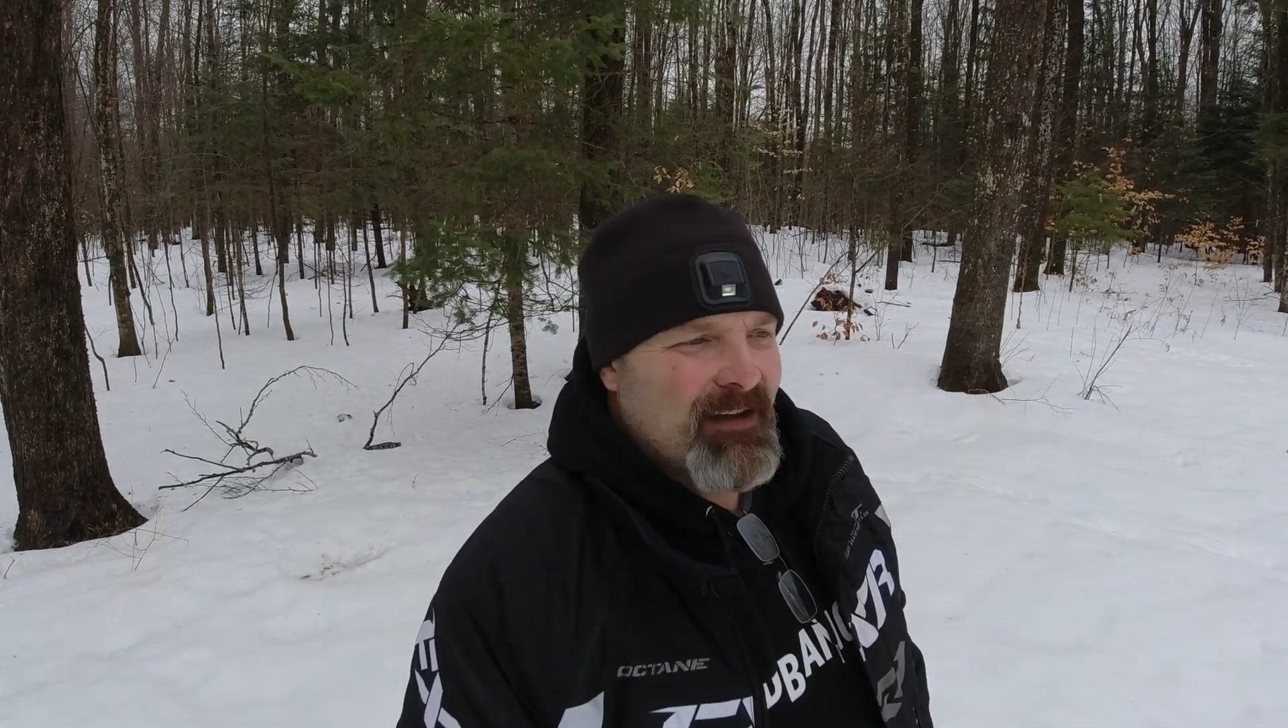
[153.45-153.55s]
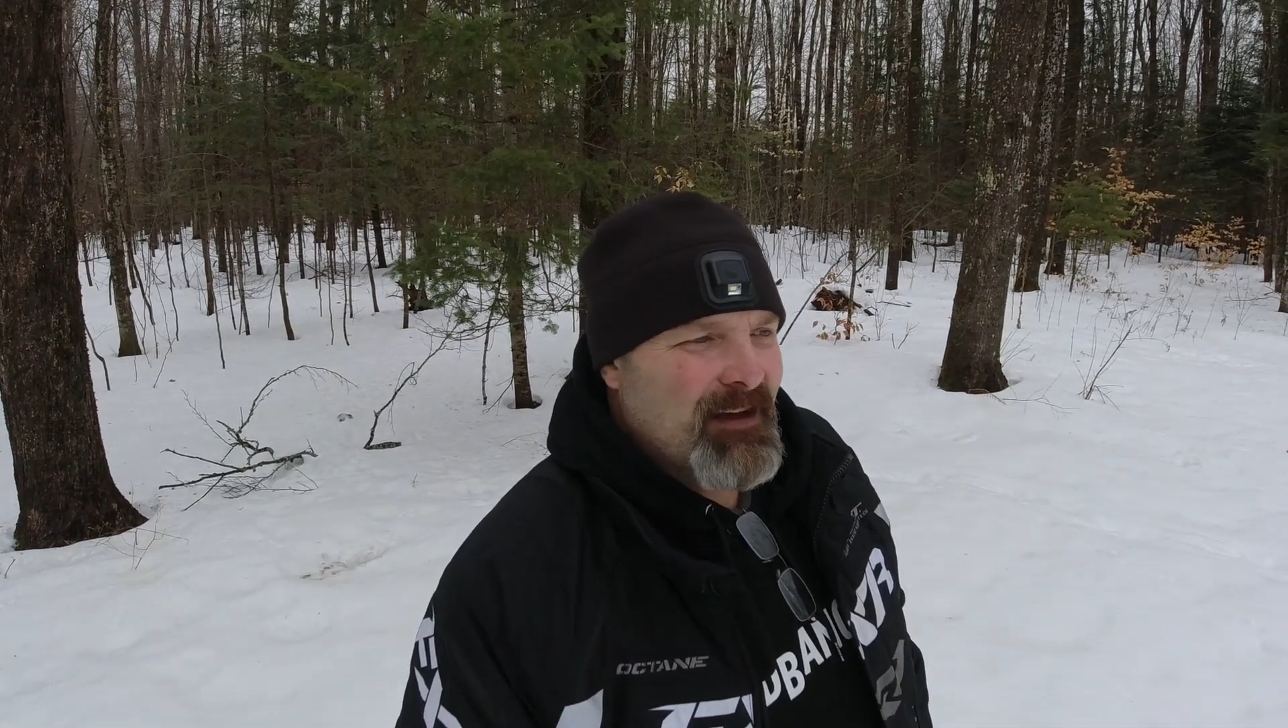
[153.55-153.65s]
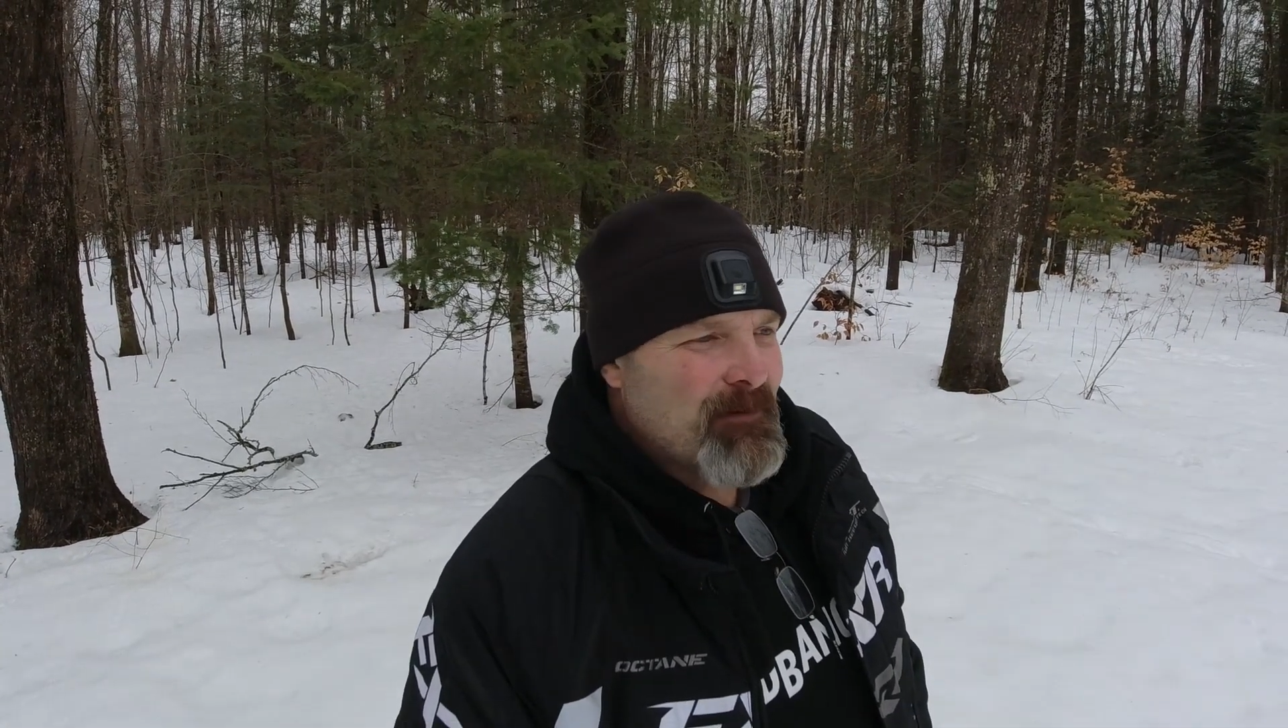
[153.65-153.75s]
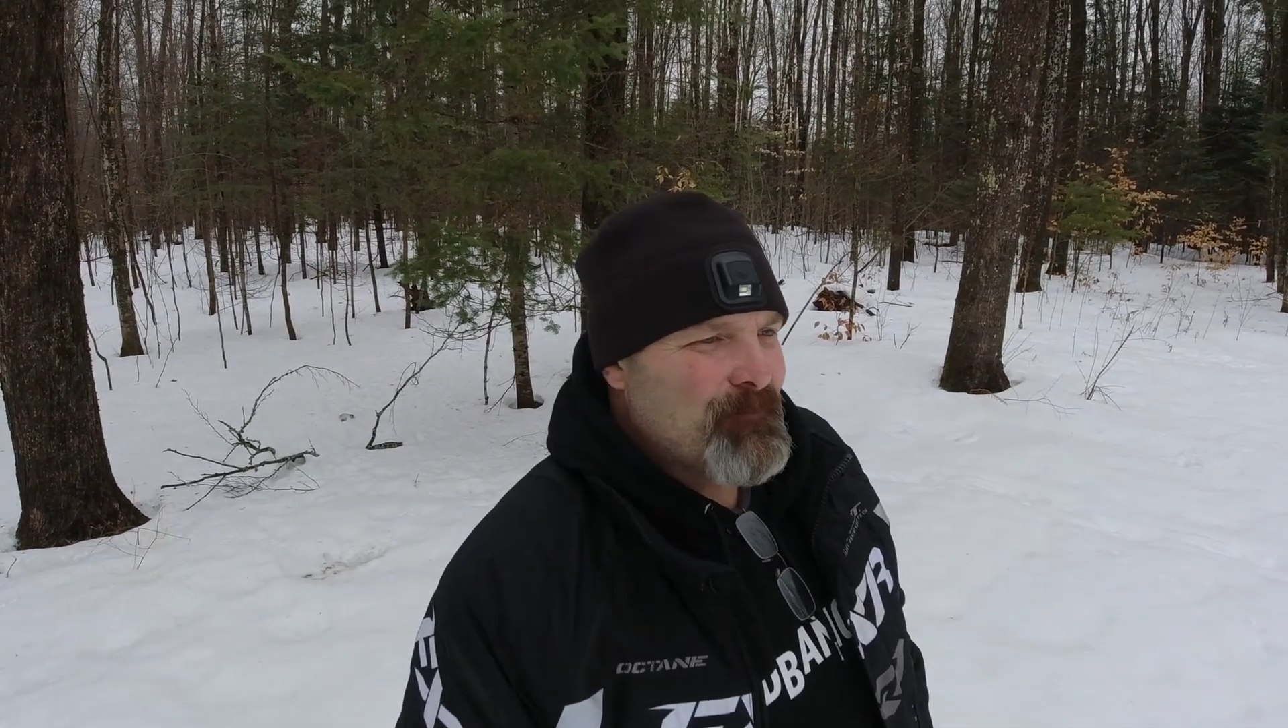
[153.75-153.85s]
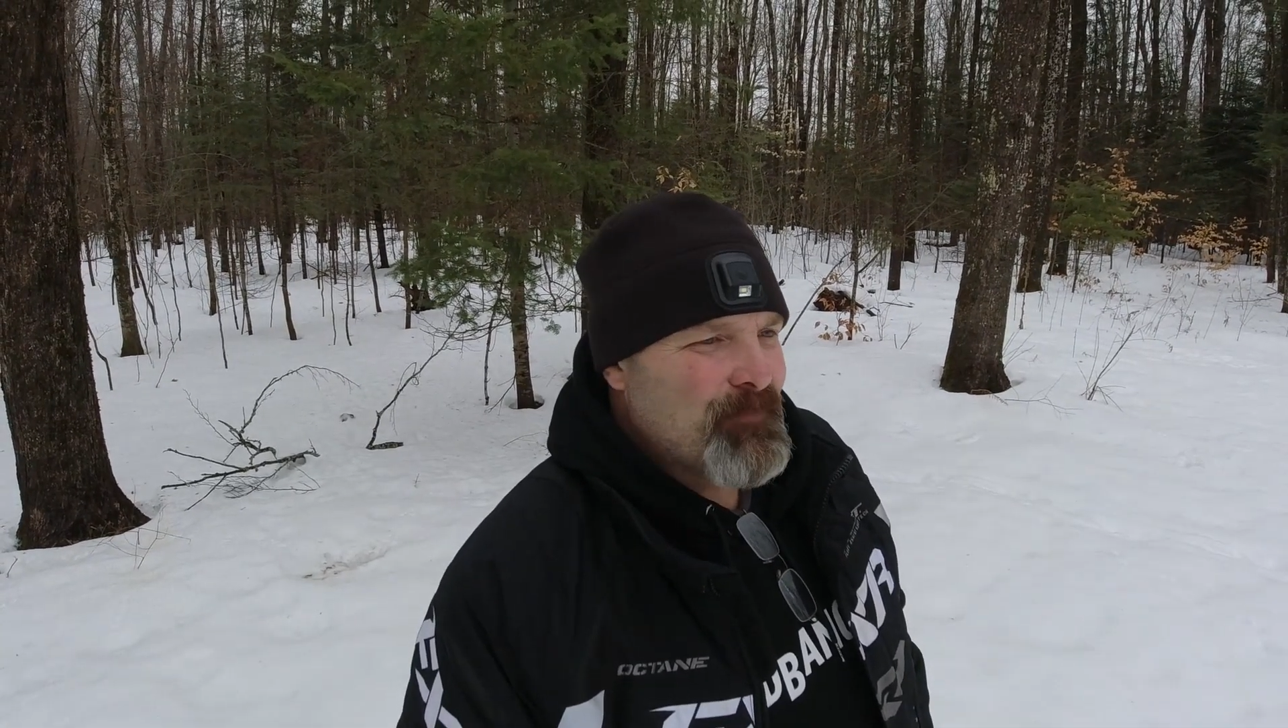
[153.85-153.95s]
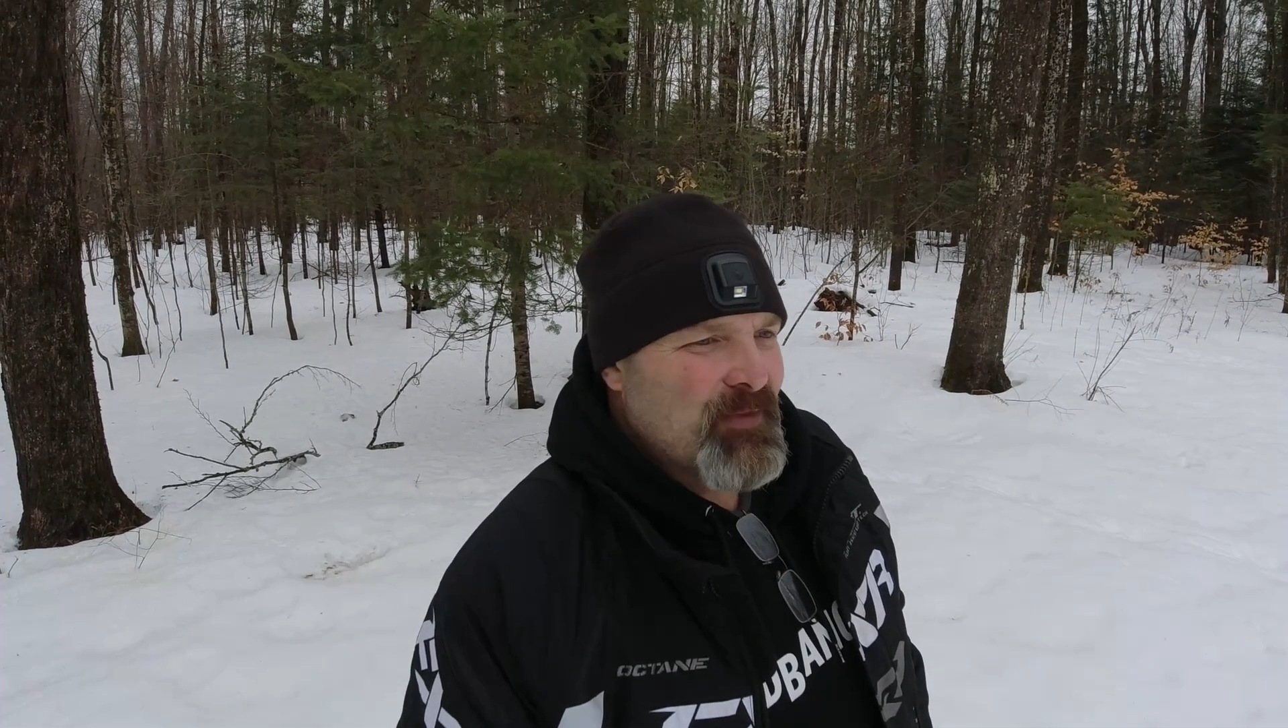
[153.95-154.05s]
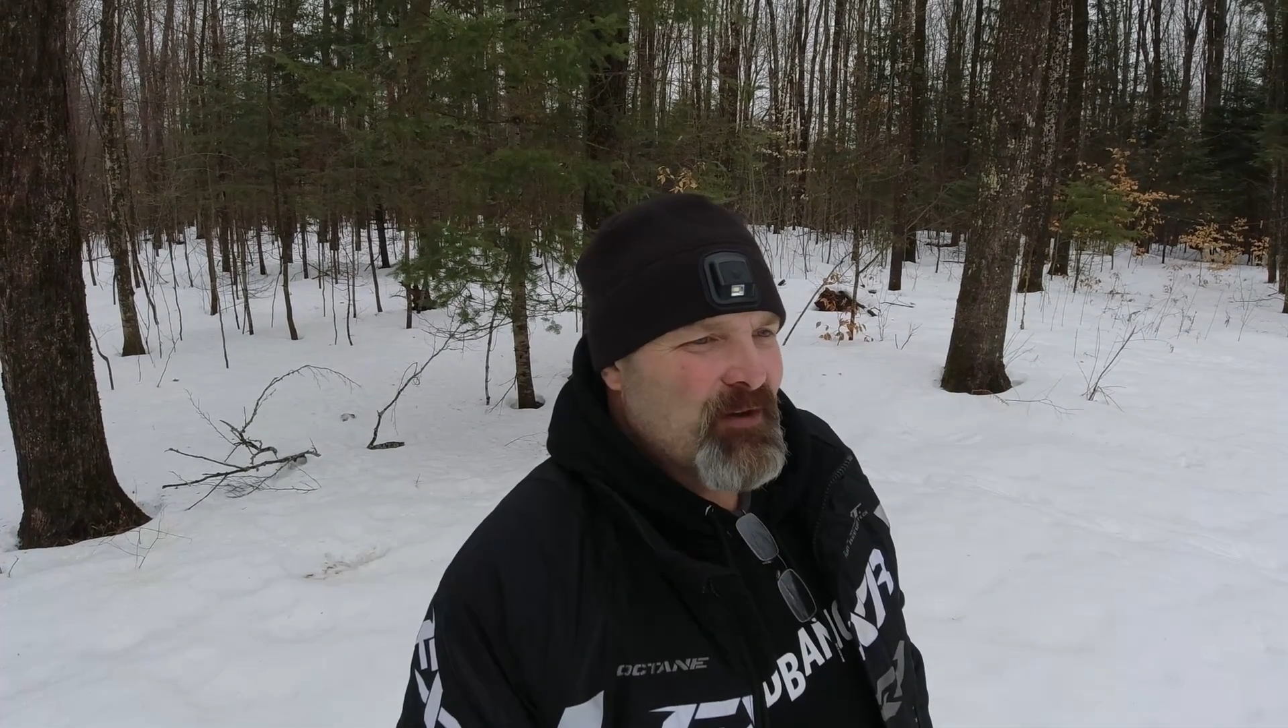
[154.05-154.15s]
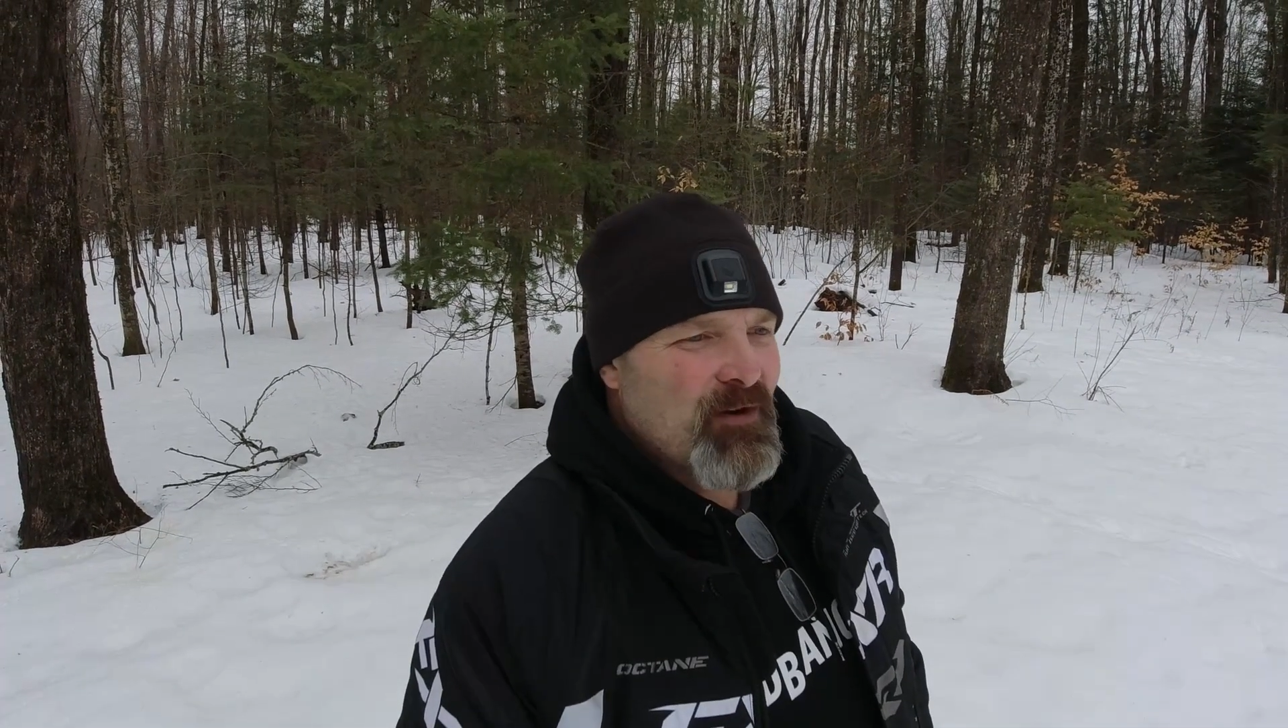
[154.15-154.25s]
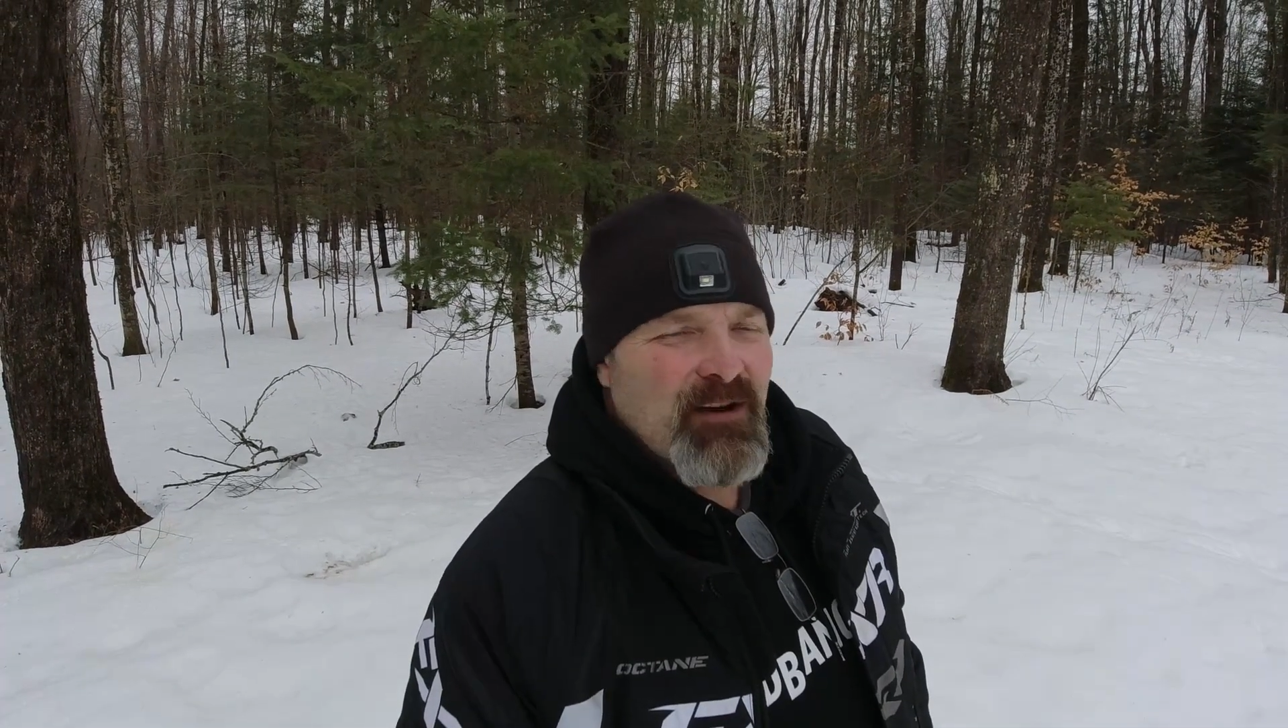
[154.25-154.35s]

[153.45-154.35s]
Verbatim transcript: Um, you